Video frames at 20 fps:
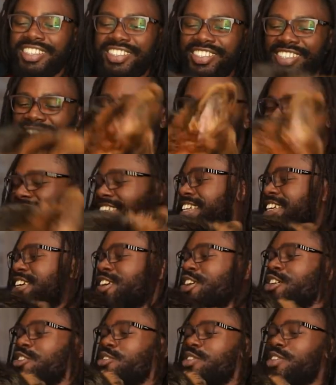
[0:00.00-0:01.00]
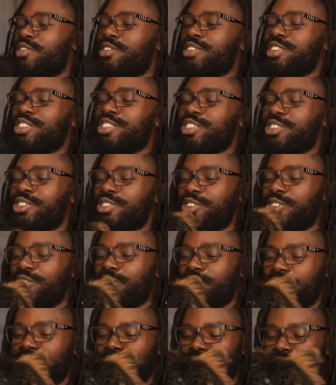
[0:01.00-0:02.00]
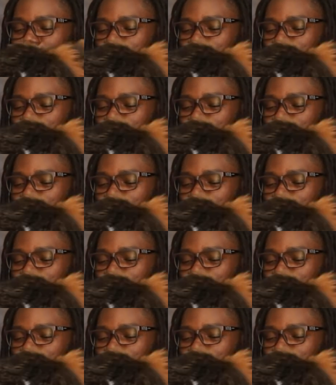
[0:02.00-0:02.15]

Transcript: Charlie? We've also we